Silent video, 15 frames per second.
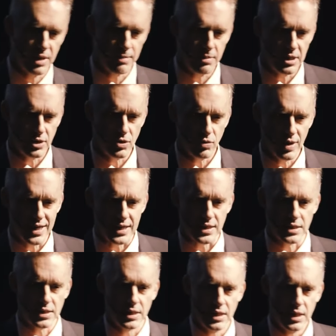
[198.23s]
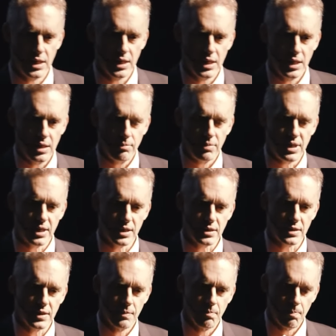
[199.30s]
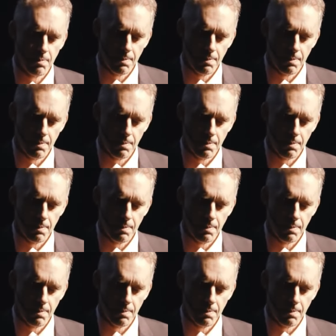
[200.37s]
in my mid-20s because